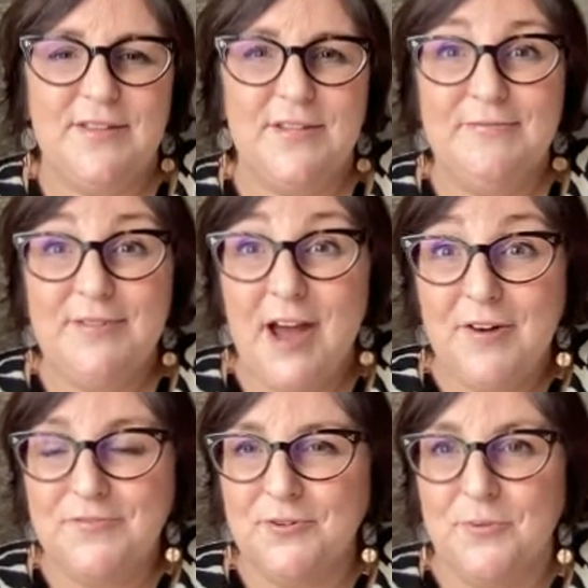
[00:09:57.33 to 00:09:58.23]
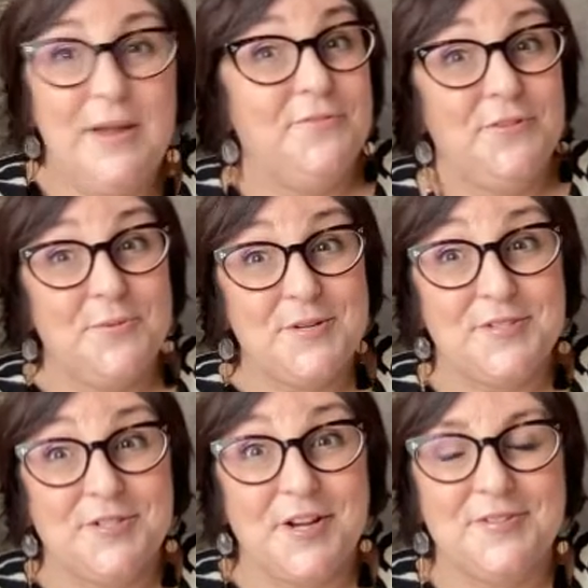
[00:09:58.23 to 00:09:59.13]
anything you love or even the
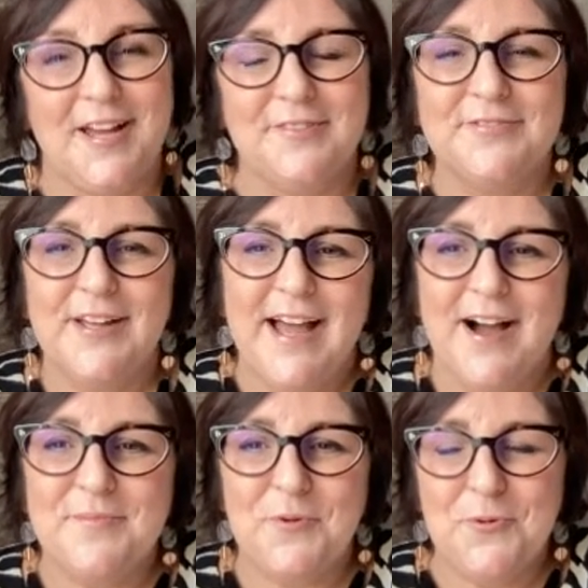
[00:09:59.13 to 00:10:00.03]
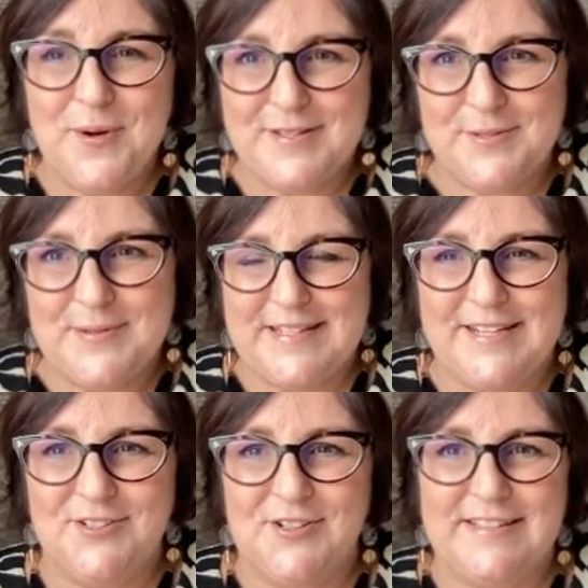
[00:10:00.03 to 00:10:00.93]
ones you don't love. I'm always, always
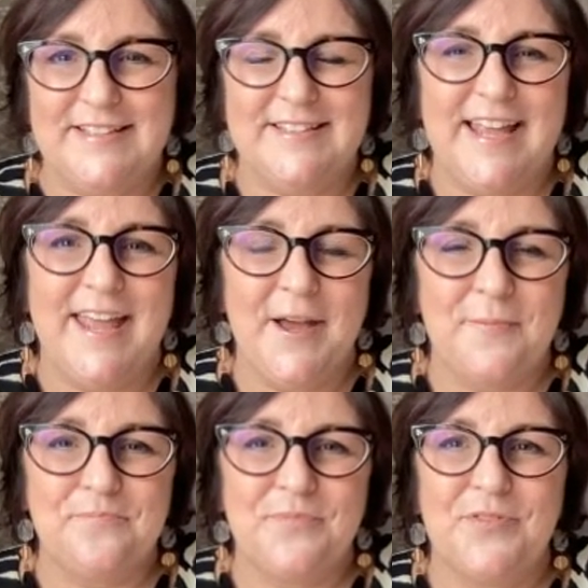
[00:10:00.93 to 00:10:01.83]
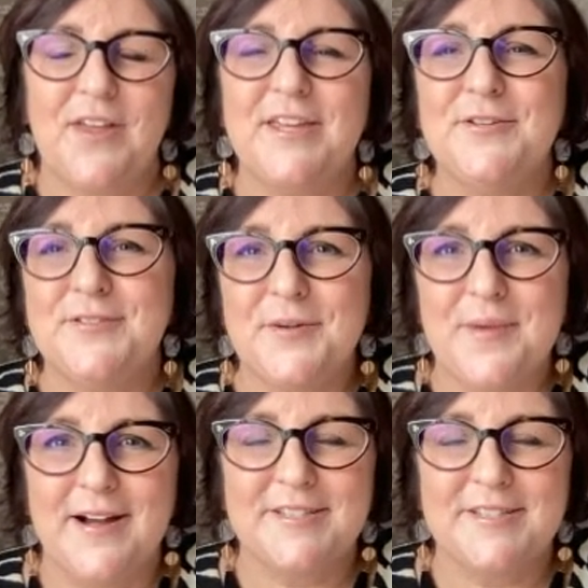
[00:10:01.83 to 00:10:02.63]
interested to hear. Thank you so